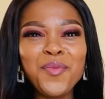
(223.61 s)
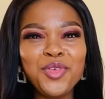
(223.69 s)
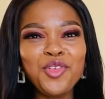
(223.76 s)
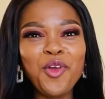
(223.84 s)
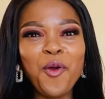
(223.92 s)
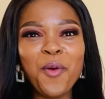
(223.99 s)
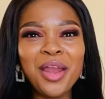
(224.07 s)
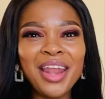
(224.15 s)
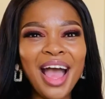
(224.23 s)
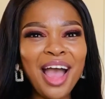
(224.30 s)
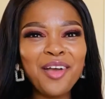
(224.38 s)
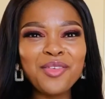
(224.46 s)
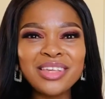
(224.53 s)
You know, when
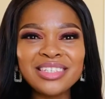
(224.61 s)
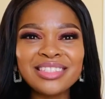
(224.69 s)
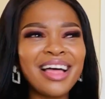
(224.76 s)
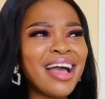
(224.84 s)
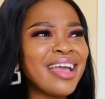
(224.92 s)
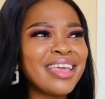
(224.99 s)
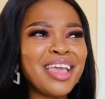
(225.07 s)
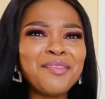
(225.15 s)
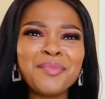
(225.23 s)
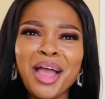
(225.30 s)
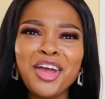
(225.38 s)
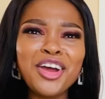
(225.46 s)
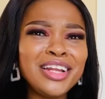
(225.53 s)
I was like in
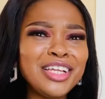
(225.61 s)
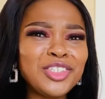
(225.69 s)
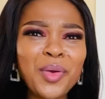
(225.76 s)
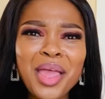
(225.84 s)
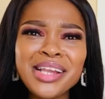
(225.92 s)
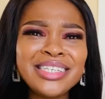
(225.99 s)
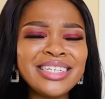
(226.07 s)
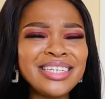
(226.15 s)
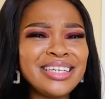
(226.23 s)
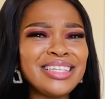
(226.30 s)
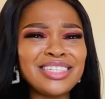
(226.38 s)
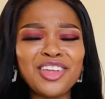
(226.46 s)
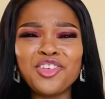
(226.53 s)
my early
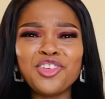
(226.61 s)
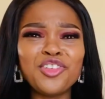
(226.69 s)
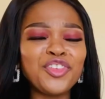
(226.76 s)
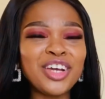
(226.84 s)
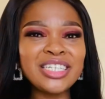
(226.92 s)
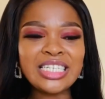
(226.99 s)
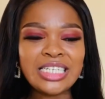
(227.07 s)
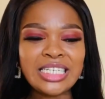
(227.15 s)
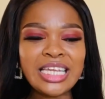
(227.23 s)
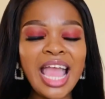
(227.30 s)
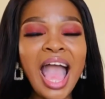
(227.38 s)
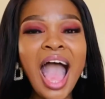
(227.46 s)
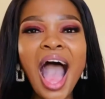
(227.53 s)
20s in
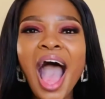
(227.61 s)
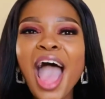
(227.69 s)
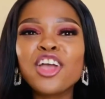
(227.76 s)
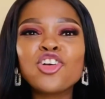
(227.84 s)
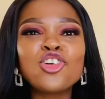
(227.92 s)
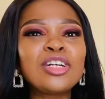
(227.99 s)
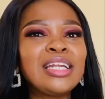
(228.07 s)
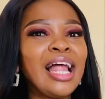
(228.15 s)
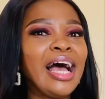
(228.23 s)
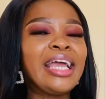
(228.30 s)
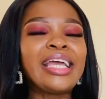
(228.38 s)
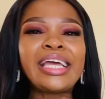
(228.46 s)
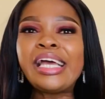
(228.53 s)
university, I could
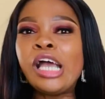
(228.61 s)
like